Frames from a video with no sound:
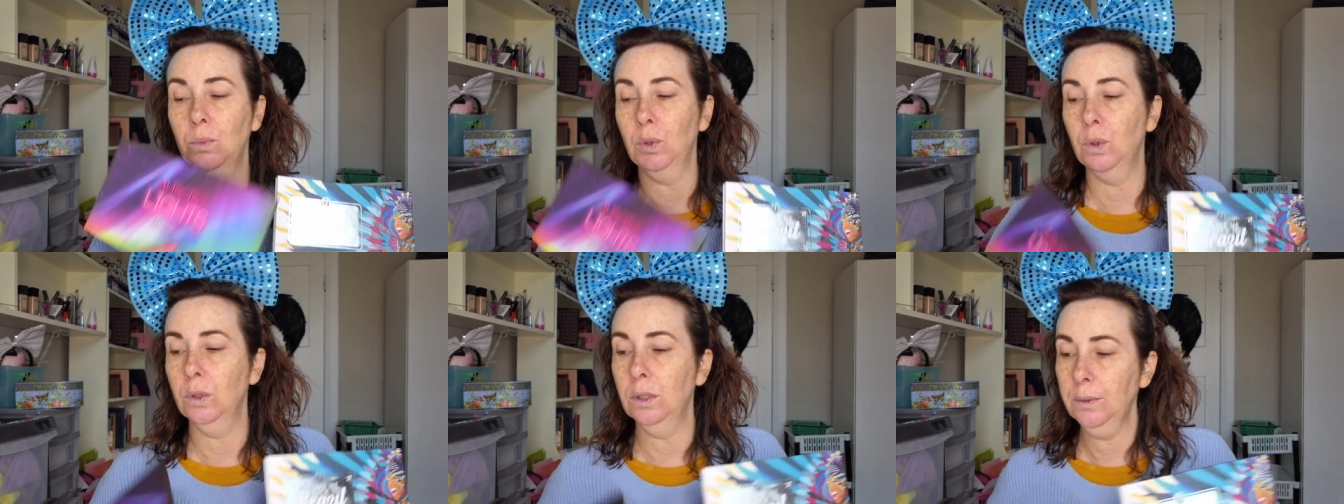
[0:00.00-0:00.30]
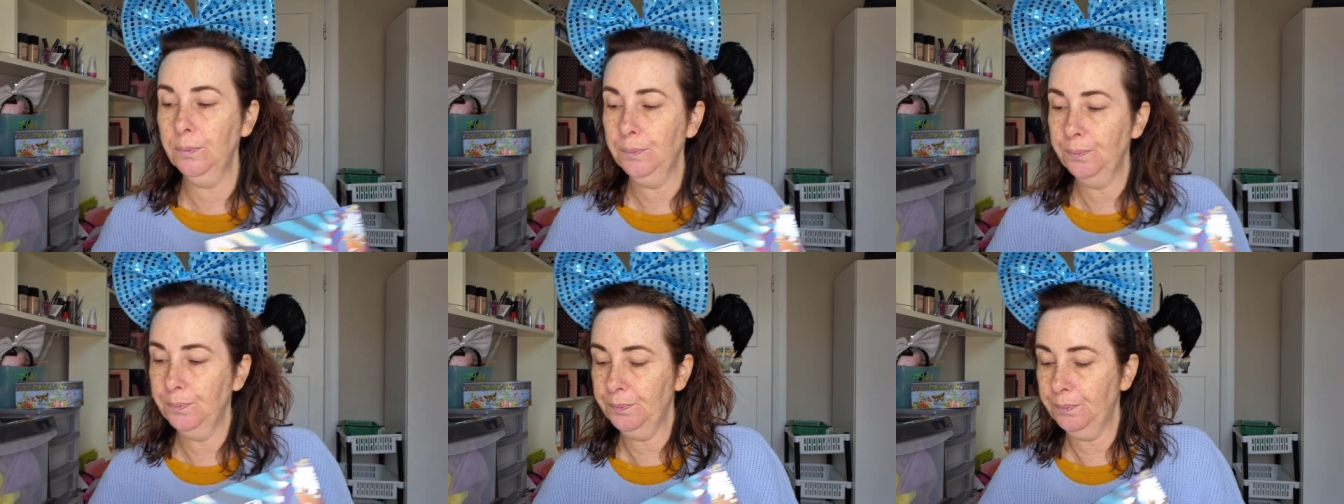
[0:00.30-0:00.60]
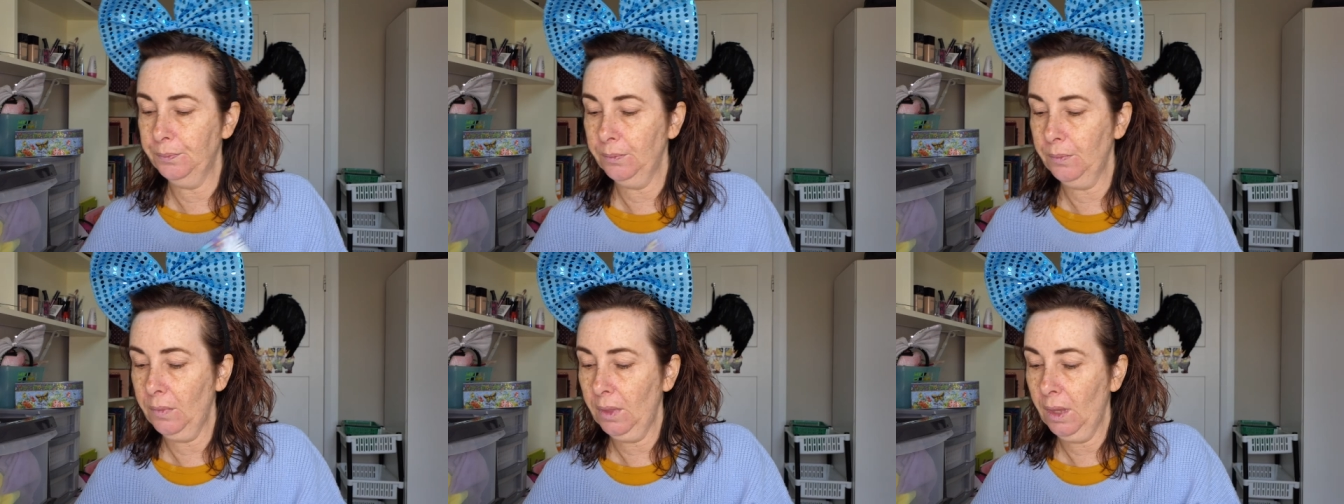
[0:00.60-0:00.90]
more.
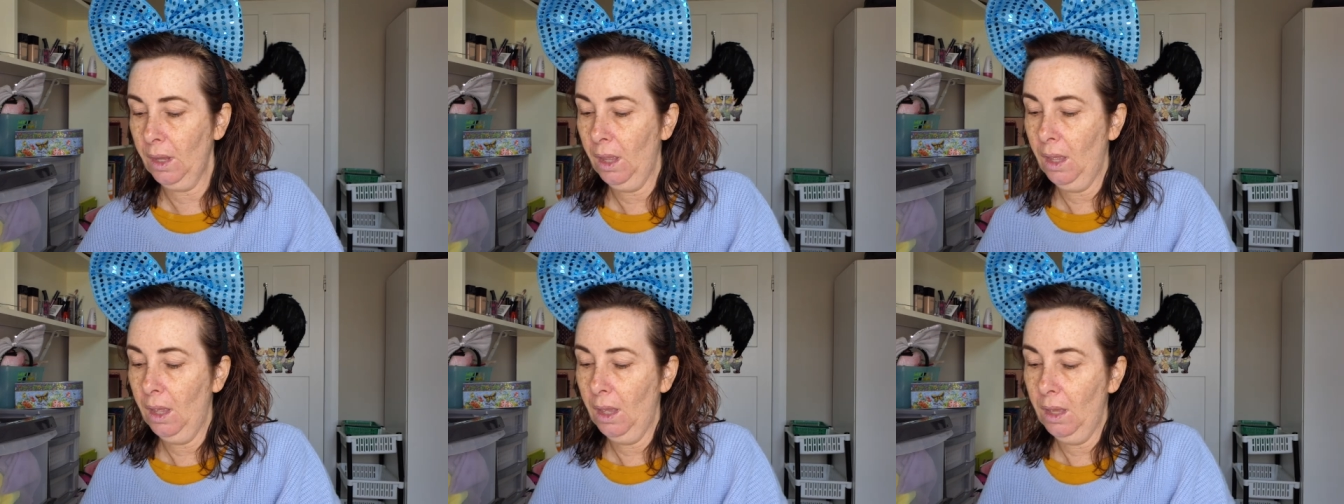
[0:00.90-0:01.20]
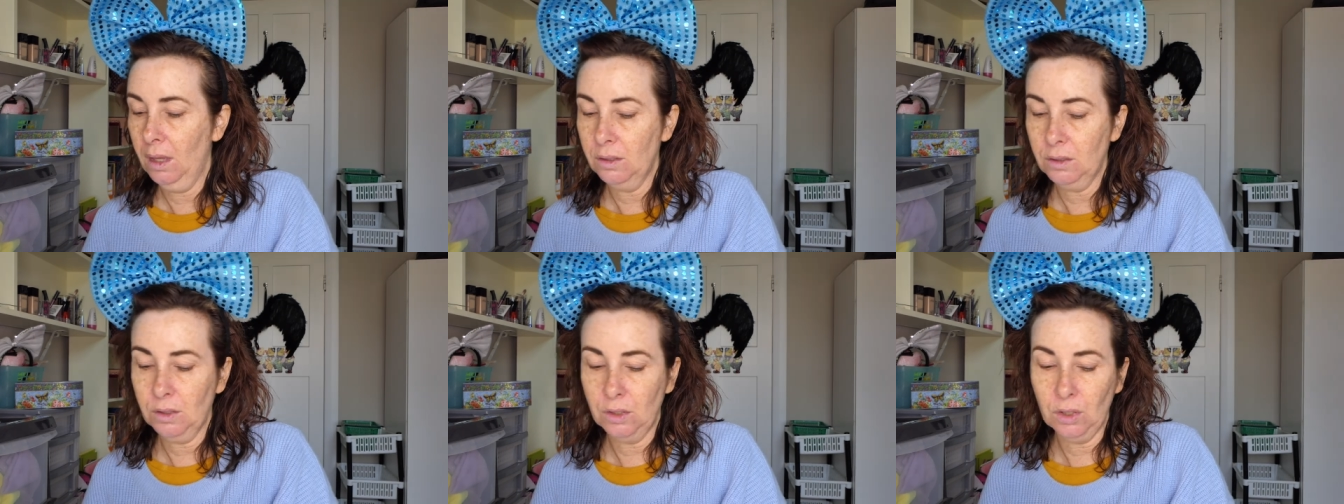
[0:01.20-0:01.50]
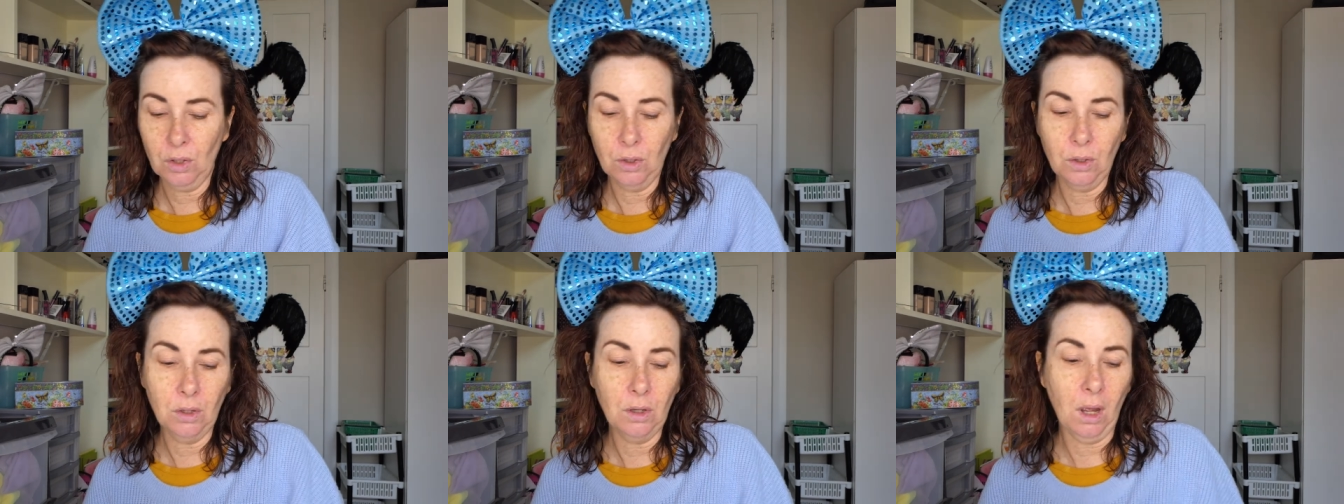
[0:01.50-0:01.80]

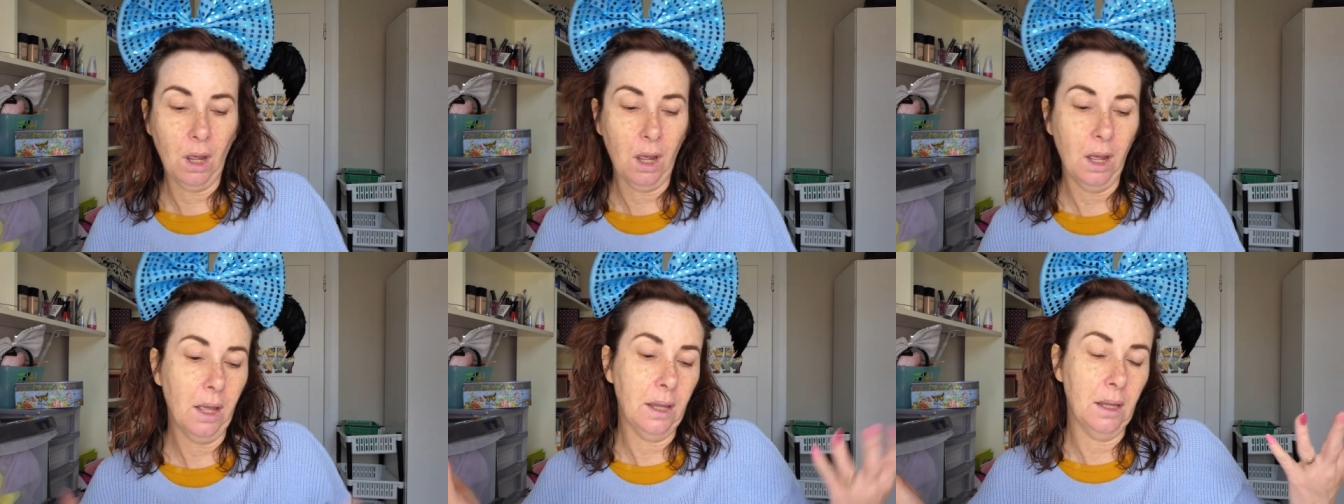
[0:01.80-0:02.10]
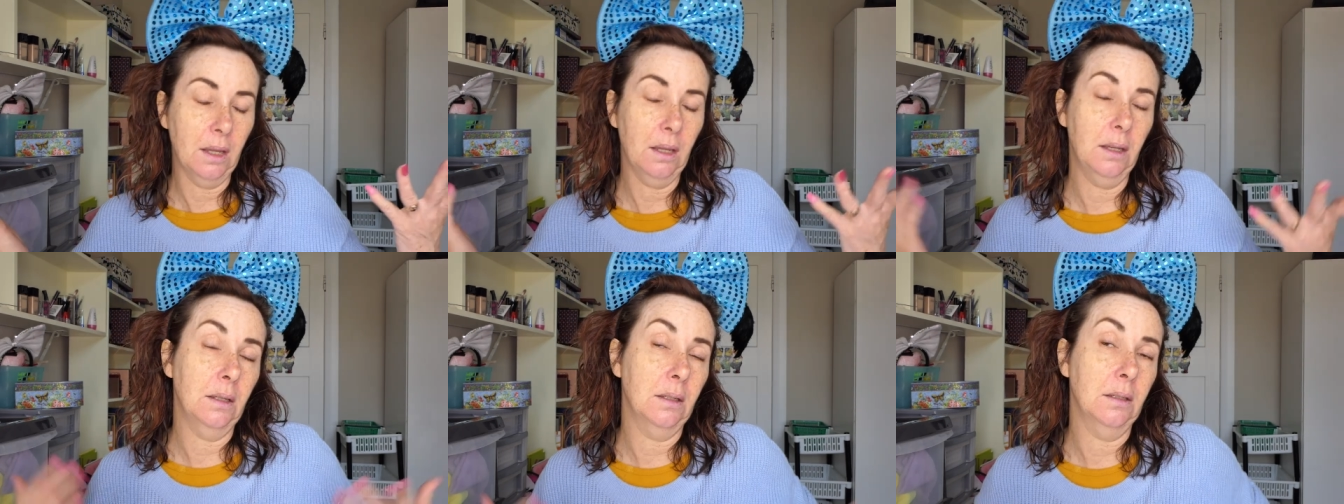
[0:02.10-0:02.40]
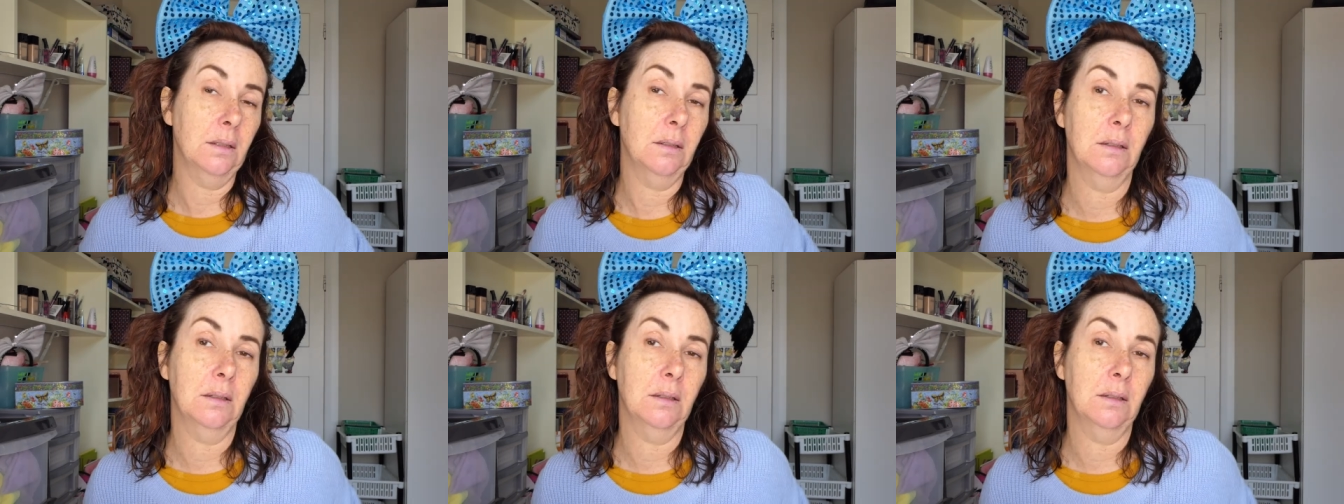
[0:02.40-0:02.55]
So I